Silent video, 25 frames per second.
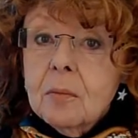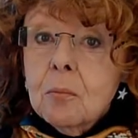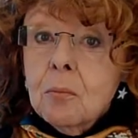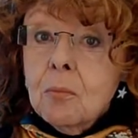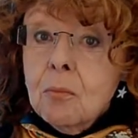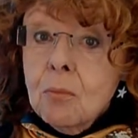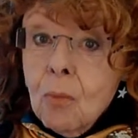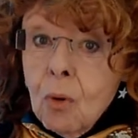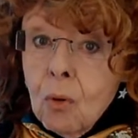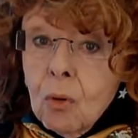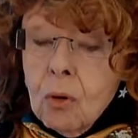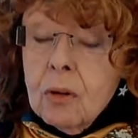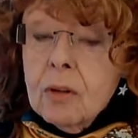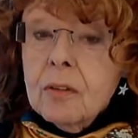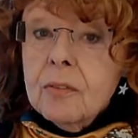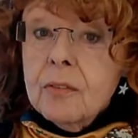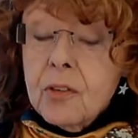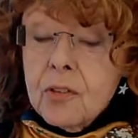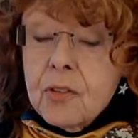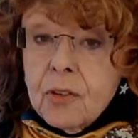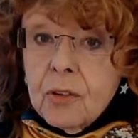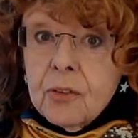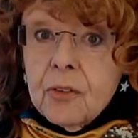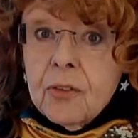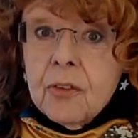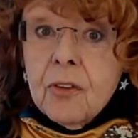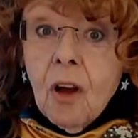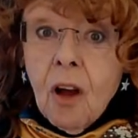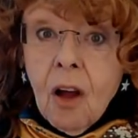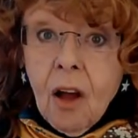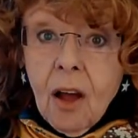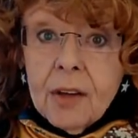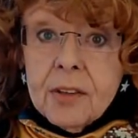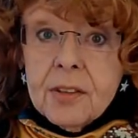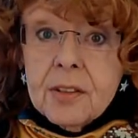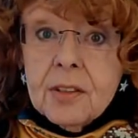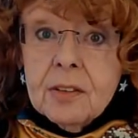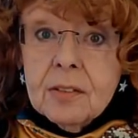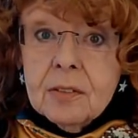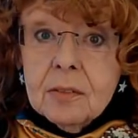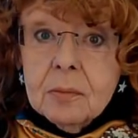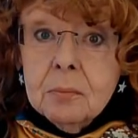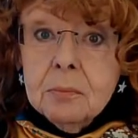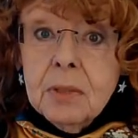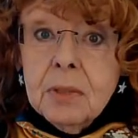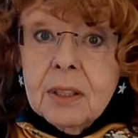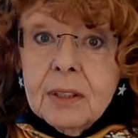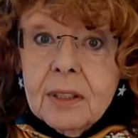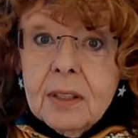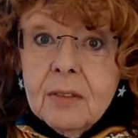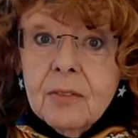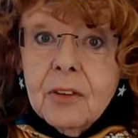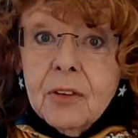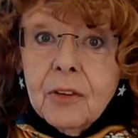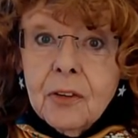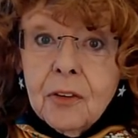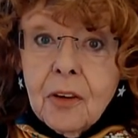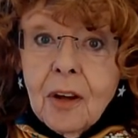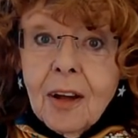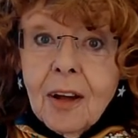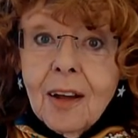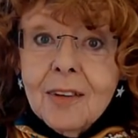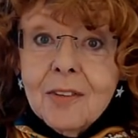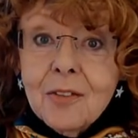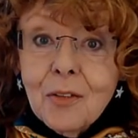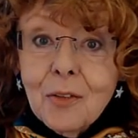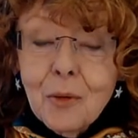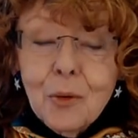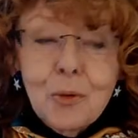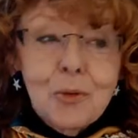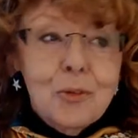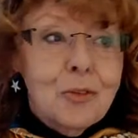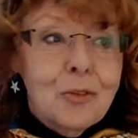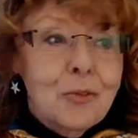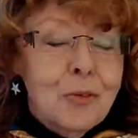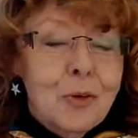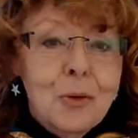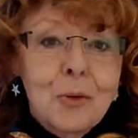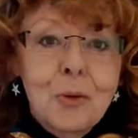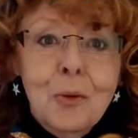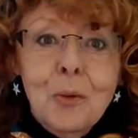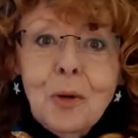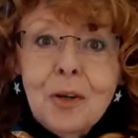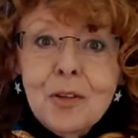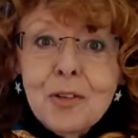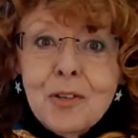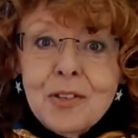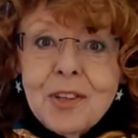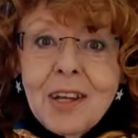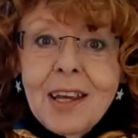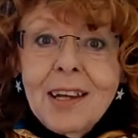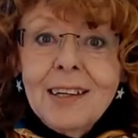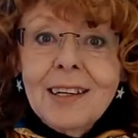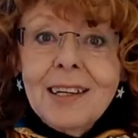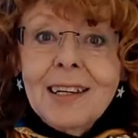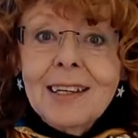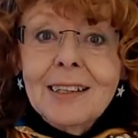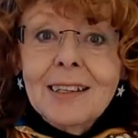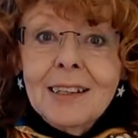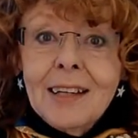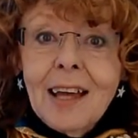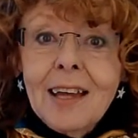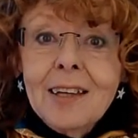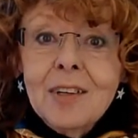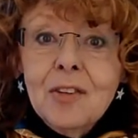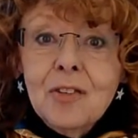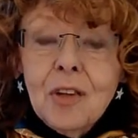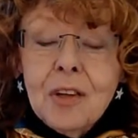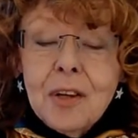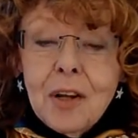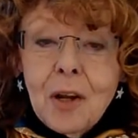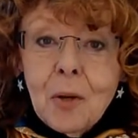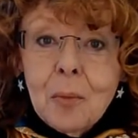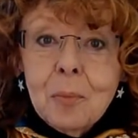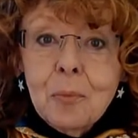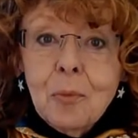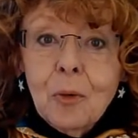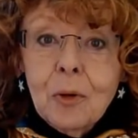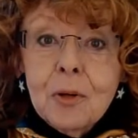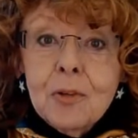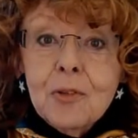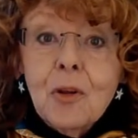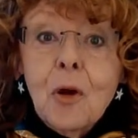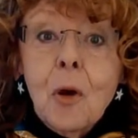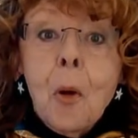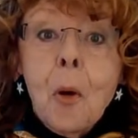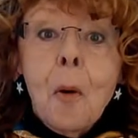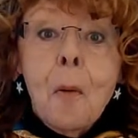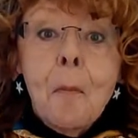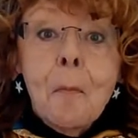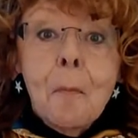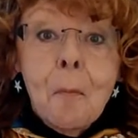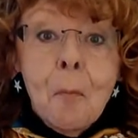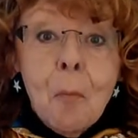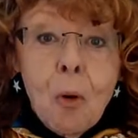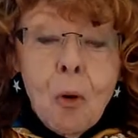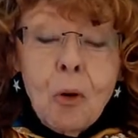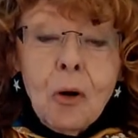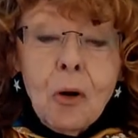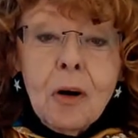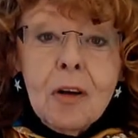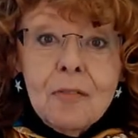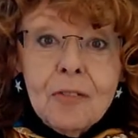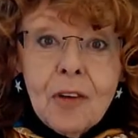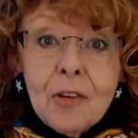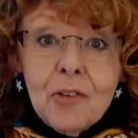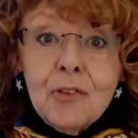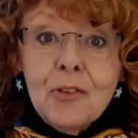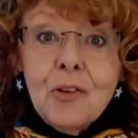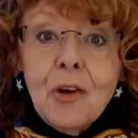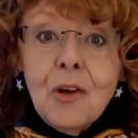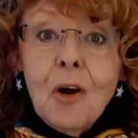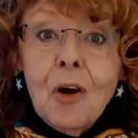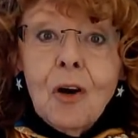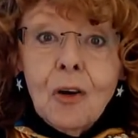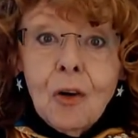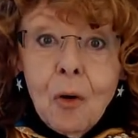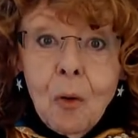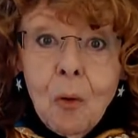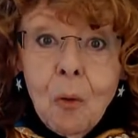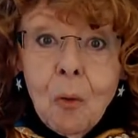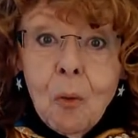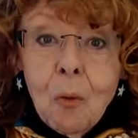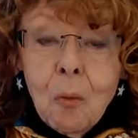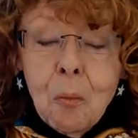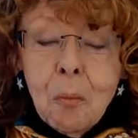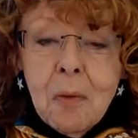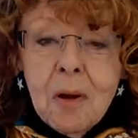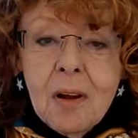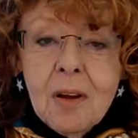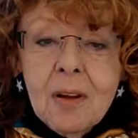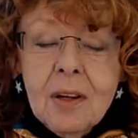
More of us are not, believe it or not. Those of you who are standing in lines at airports, more of us are home.